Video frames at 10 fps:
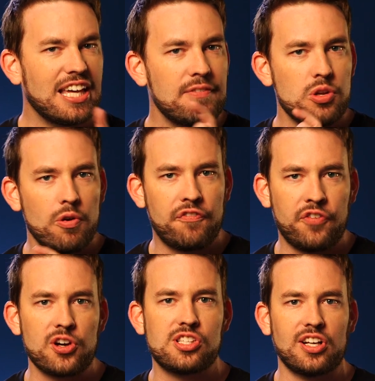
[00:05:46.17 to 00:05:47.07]
giving you a
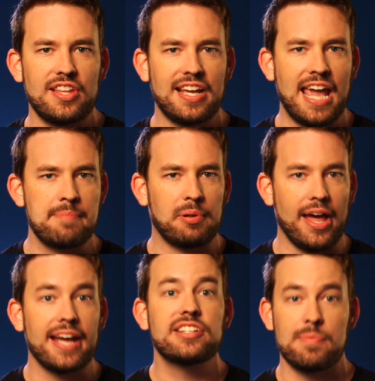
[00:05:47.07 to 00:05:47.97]
first look at the
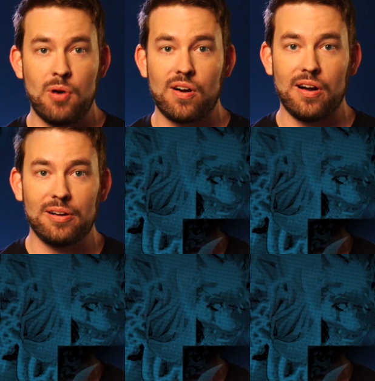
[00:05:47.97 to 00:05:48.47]
gameplay tomorrow.